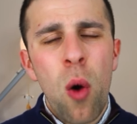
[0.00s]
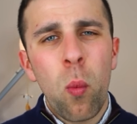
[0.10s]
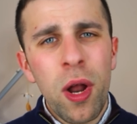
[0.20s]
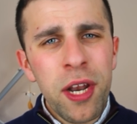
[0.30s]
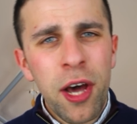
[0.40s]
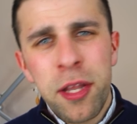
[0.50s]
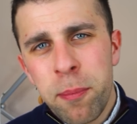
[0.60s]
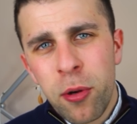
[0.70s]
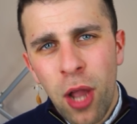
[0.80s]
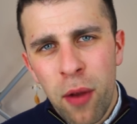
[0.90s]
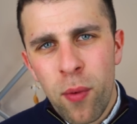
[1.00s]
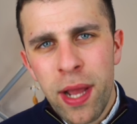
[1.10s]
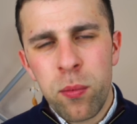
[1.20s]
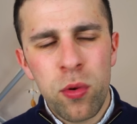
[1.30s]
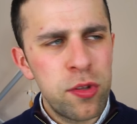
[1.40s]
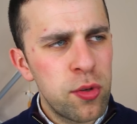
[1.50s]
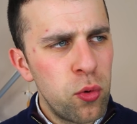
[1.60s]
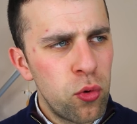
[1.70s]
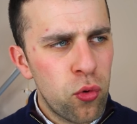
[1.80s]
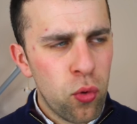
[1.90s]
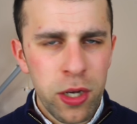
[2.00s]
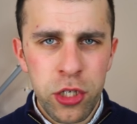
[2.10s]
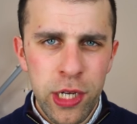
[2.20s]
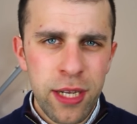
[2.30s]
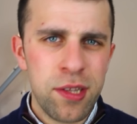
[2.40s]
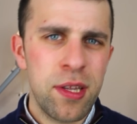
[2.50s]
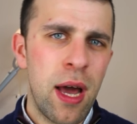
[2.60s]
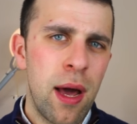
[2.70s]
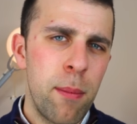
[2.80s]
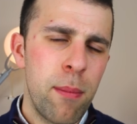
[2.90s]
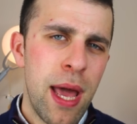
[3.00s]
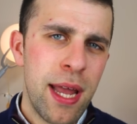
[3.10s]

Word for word: One other book I read was called Crush It, um,